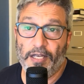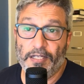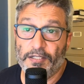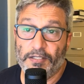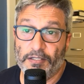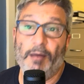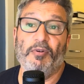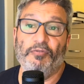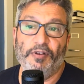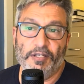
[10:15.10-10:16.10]
some
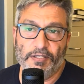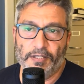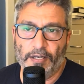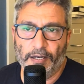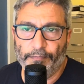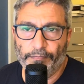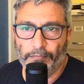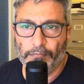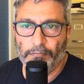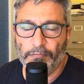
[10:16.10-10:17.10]
of his
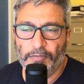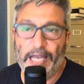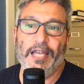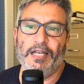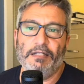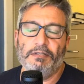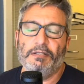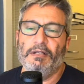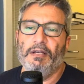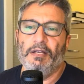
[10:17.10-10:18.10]

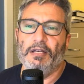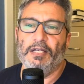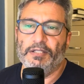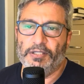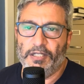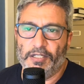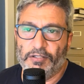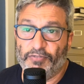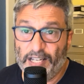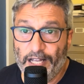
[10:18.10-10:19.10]
gains,
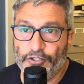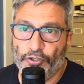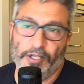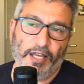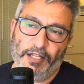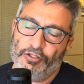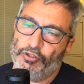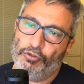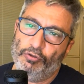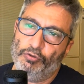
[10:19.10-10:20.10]
his financial gains,
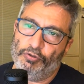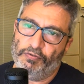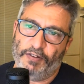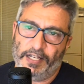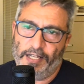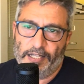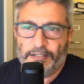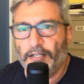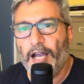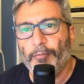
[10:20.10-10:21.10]
to
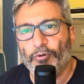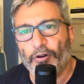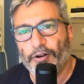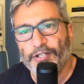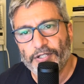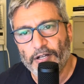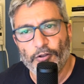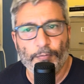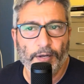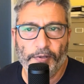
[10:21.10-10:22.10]
finance libraries and
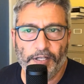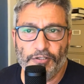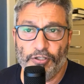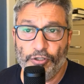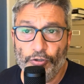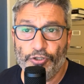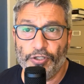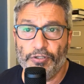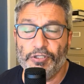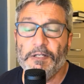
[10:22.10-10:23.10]
other public
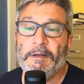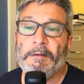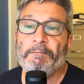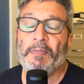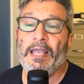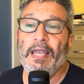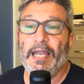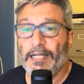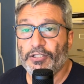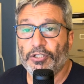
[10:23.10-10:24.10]
institutions.
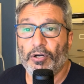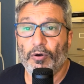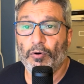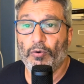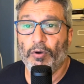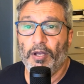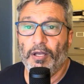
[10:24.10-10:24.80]
And so